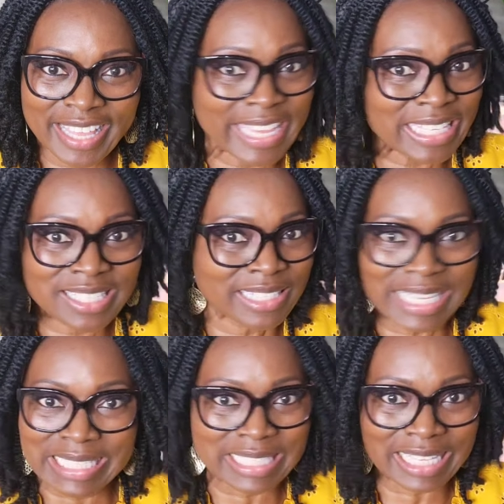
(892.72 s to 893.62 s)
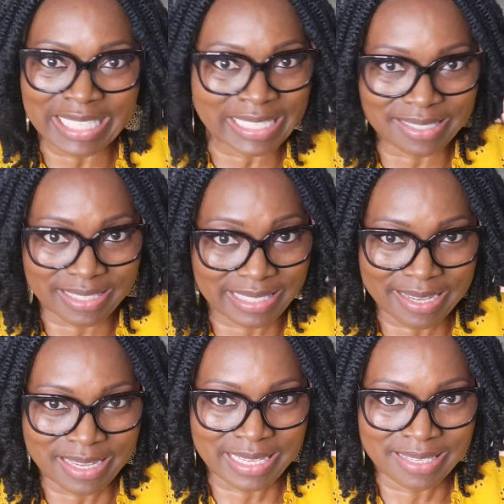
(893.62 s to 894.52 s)
Aging is not a
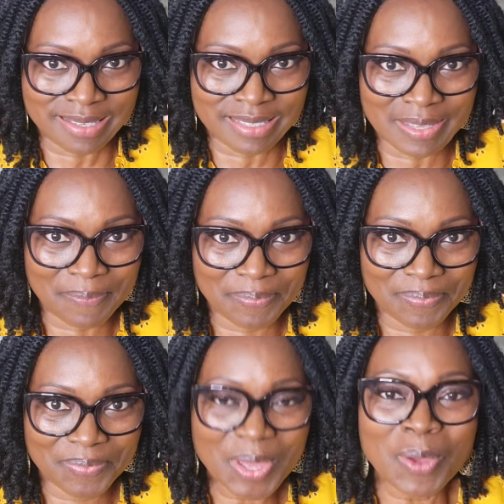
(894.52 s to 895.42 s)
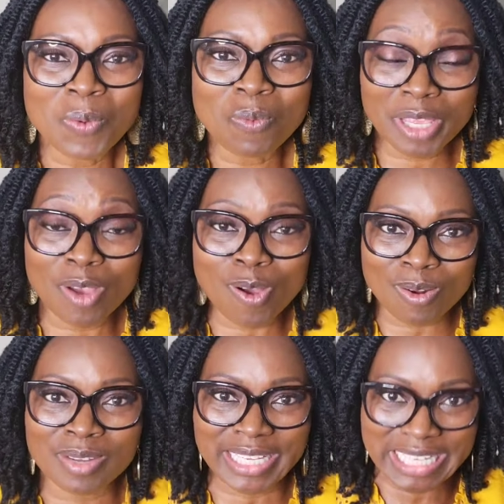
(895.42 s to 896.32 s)
disease. We
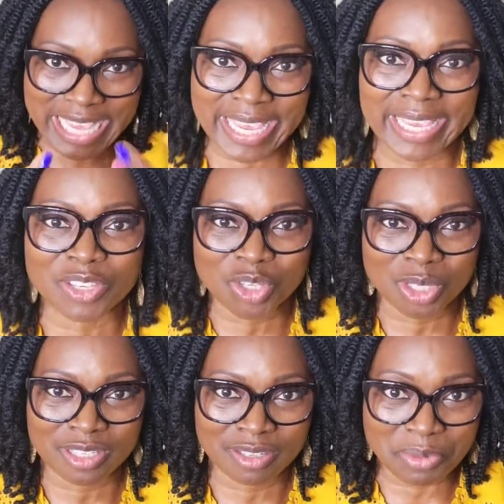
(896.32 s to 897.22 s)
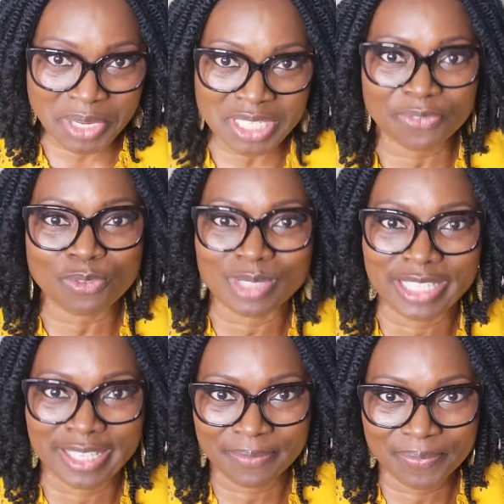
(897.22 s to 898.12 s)
all can age
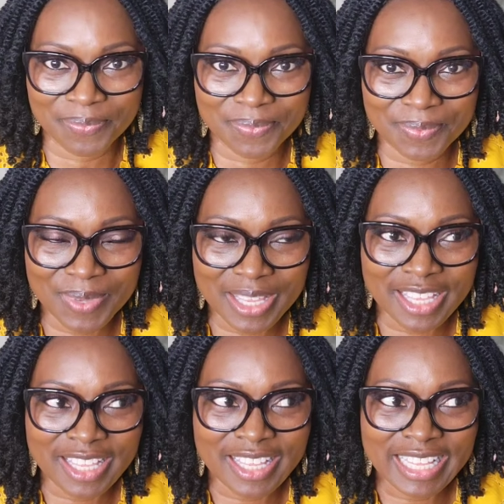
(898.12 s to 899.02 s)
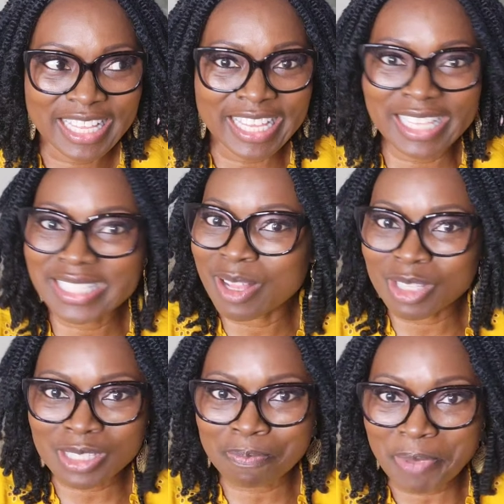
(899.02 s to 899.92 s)
gracefully. It's
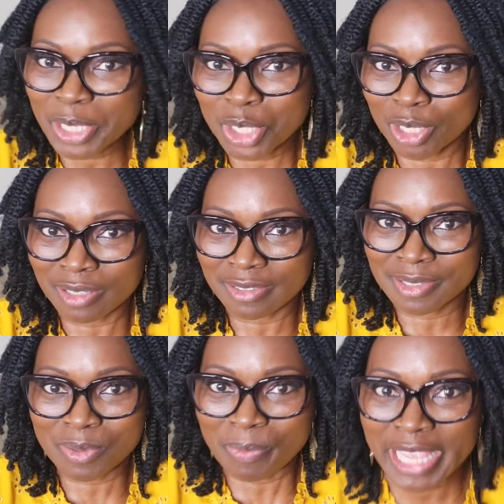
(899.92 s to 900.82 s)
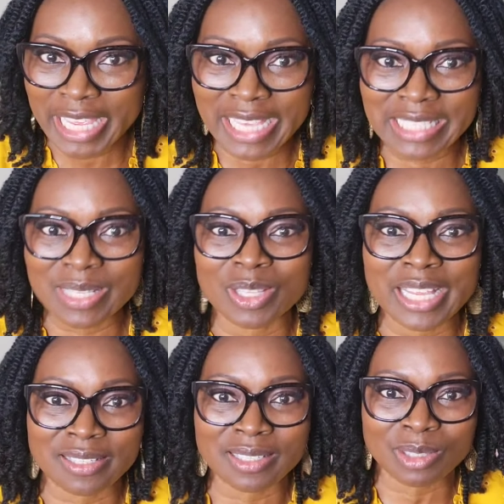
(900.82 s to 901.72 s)
not special to me. It's
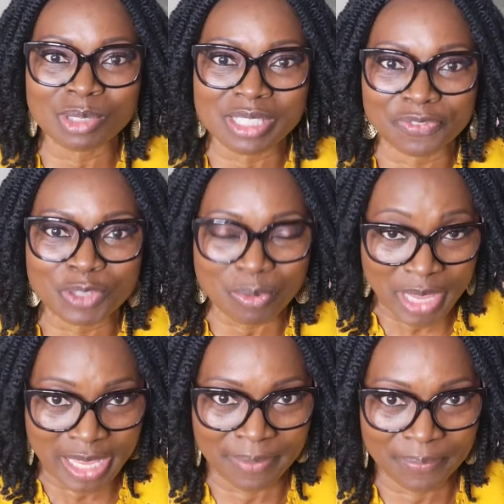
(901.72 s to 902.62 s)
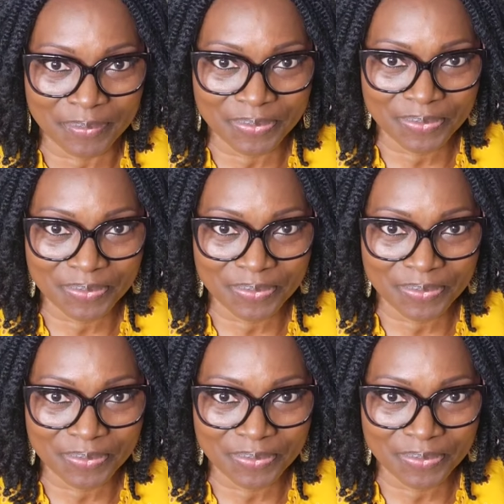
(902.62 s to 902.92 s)
not exclusive to me.